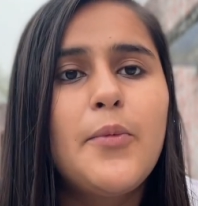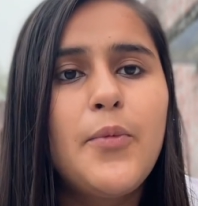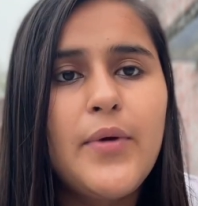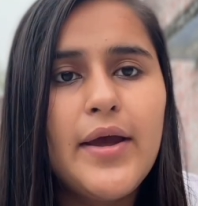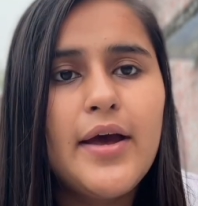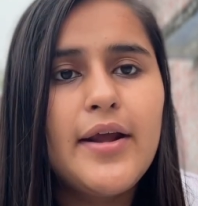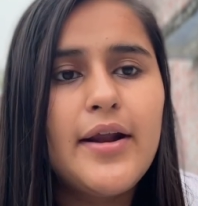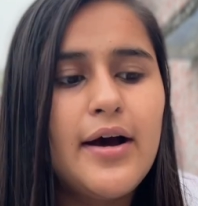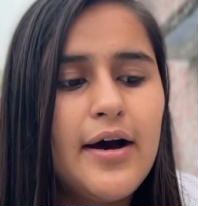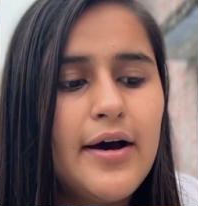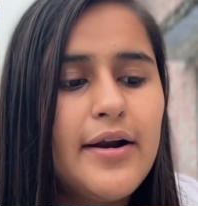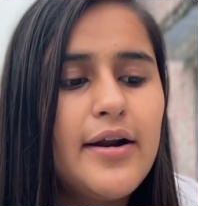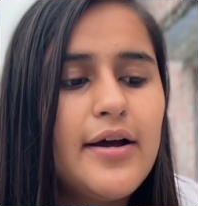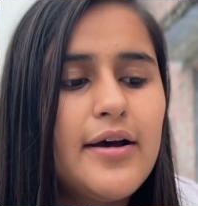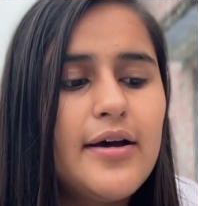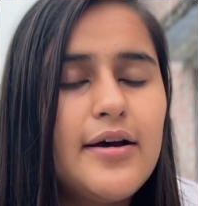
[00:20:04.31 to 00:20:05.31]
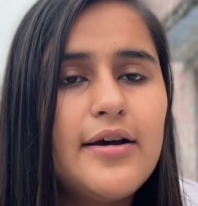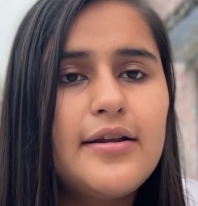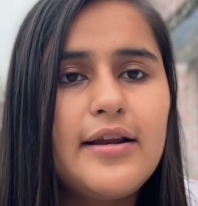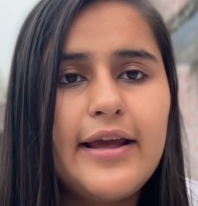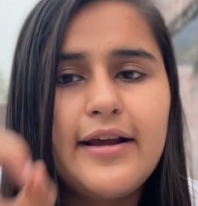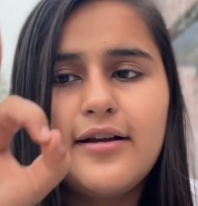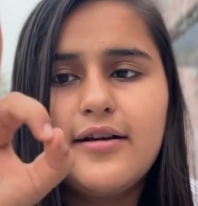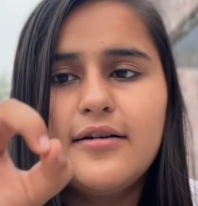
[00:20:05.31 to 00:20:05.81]
Where are
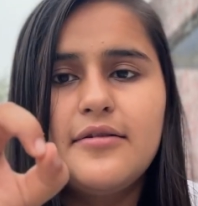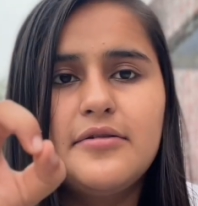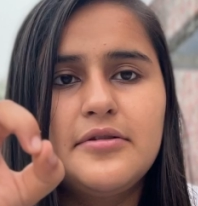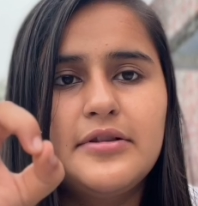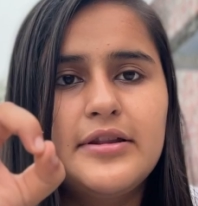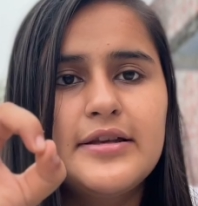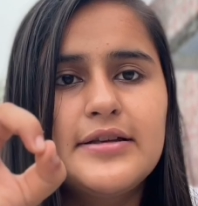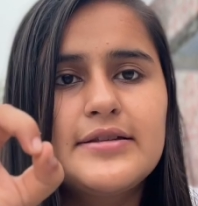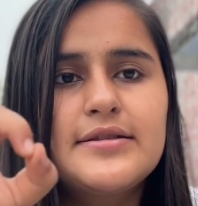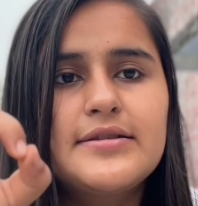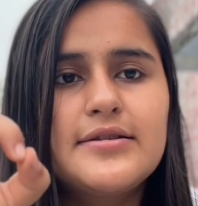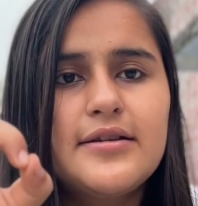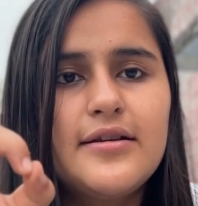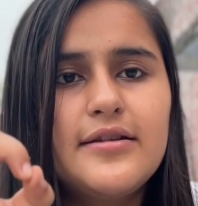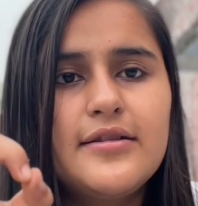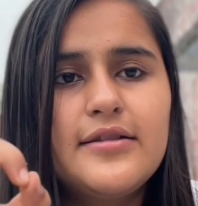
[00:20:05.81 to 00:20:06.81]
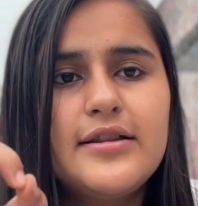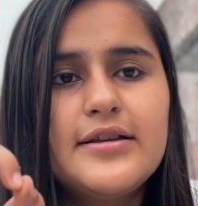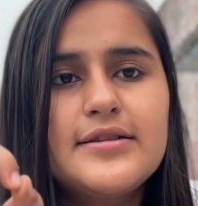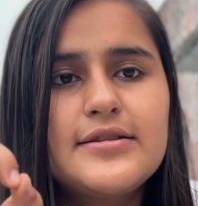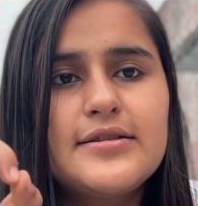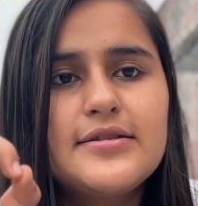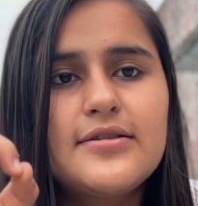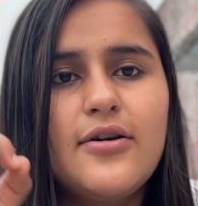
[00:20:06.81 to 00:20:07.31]
like this
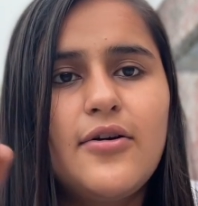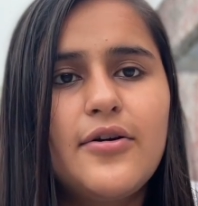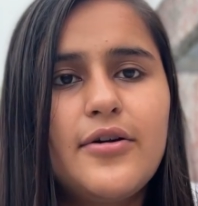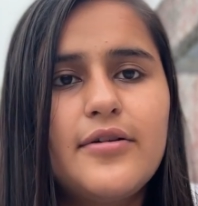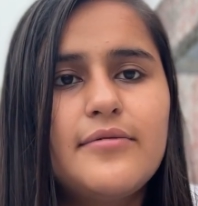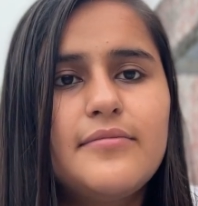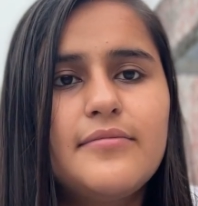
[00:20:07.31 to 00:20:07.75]
or